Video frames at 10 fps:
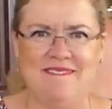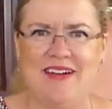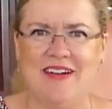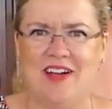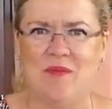
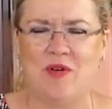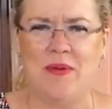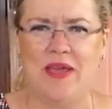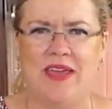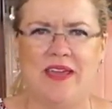Welcome. We're
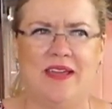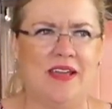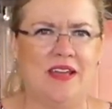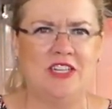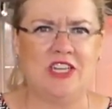making
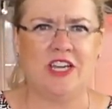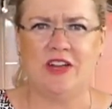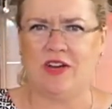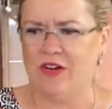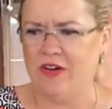
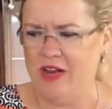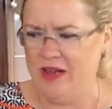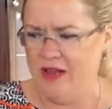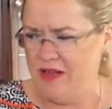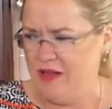chicken curry
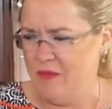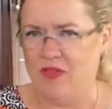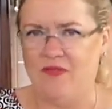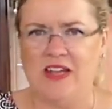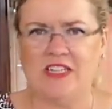
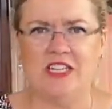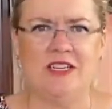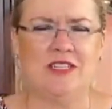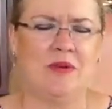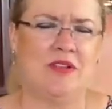with
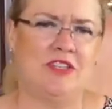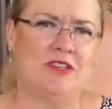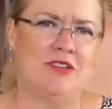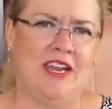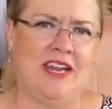veggies, with
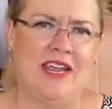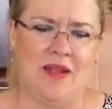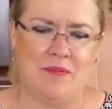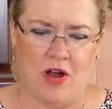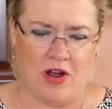zucchini
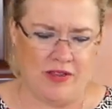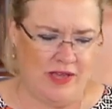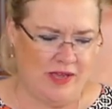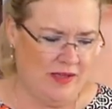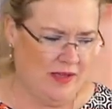and broccoli.